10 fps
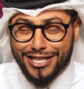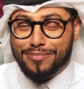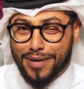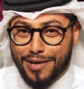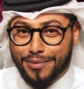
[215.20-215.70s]

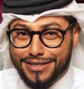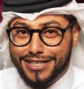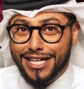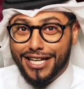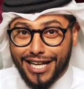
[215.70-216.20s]
Thareed, baby.
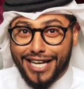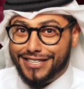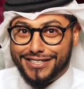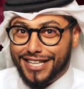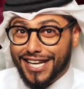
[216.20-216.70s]

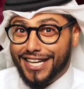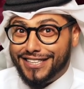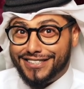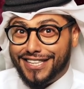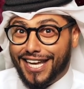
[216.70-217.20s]
Layers and
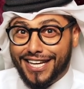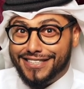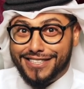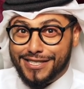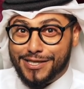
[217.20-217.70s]
layers and
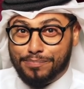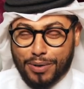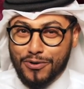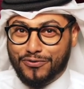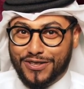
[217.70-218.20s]
layers and
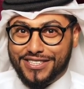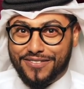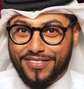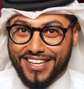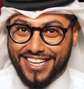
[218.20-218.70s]
spoonfuls
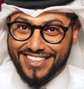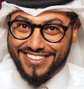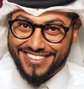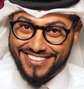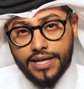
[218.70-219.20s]
of thareed.
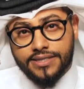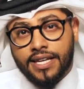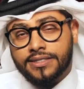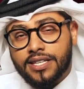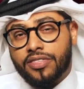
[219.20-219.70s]
I
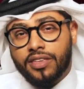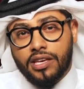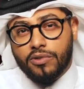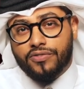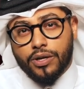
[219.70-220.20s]
sense a
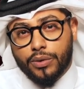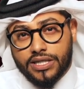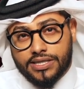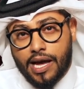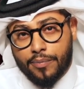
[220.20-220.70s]
theme of
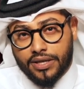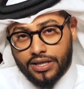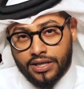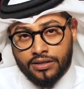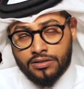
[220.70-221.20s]
gooiness
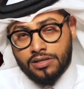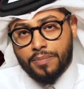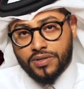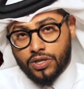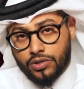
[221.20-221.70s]
happening in this
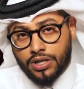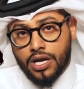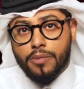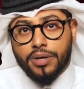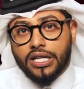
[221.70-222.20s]
episode
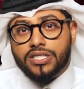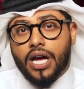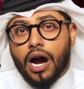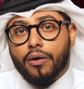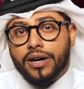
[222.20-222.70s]
because
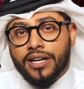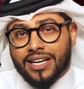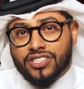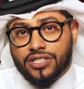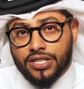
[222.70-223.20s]
our
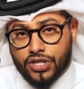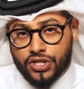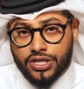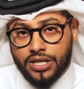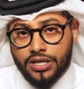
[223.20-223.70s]
next
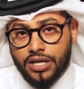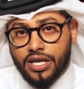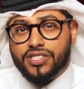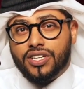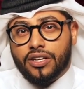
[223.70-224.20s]
dish
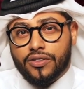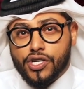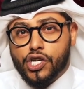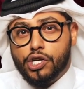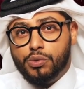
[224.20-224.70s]
is
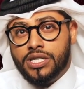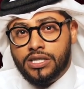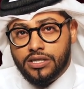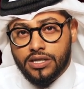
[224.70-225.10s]
another gooey,